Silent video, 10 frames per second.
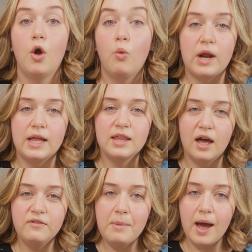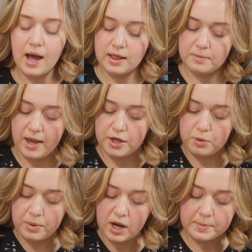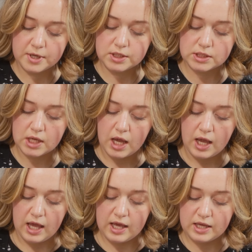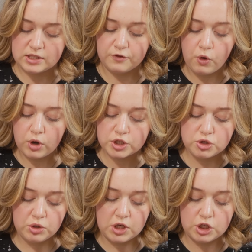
What I love about jalapeno poppers is, of course, you can